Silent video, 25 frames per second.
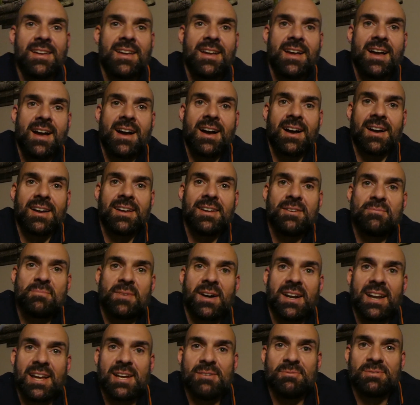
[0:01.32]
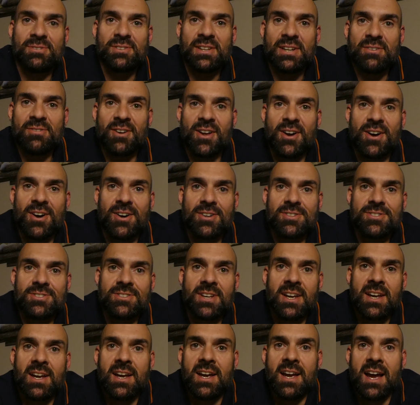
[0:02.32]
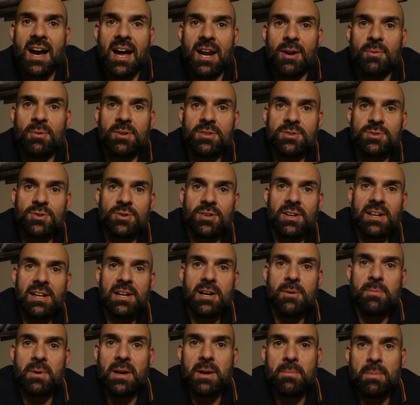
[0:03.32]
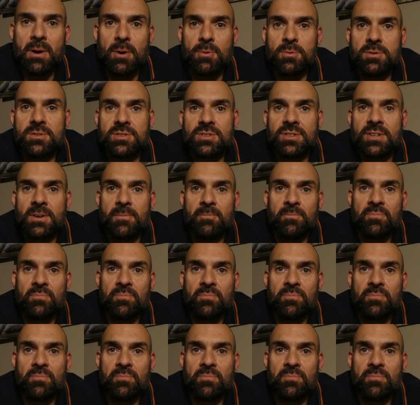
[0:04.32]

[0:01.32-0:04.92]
Hi, my name's Steve Large, and I want to talk a little bit about